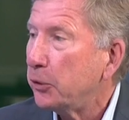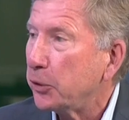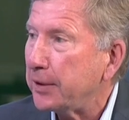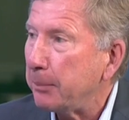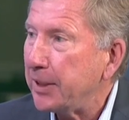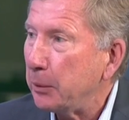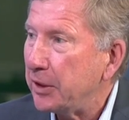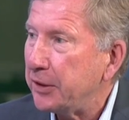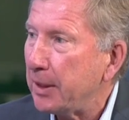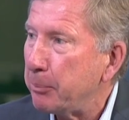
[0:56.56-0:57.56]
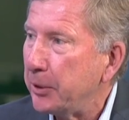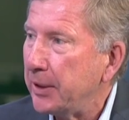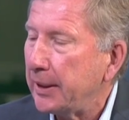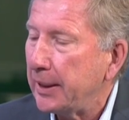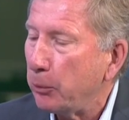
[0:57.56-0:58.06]
So something which is
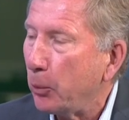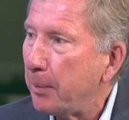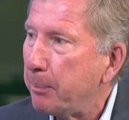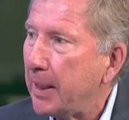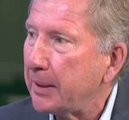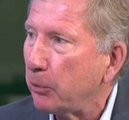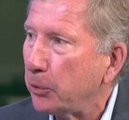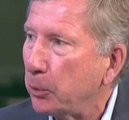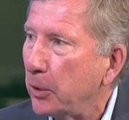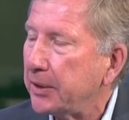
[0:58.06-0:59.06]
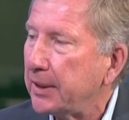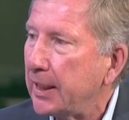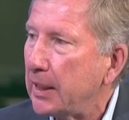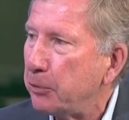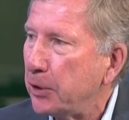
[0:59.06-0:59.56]
happening in one part of the world
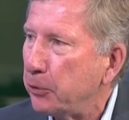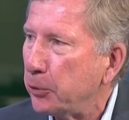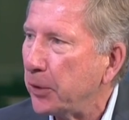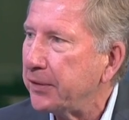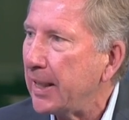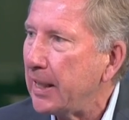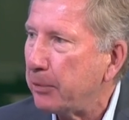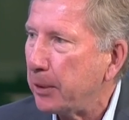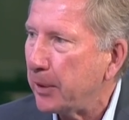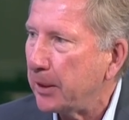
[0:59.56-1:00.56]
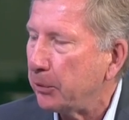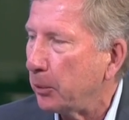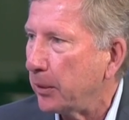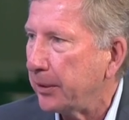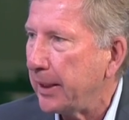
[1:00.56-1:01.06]
can have an influence everywhere in the
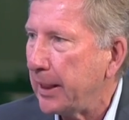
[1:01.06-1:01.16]
world,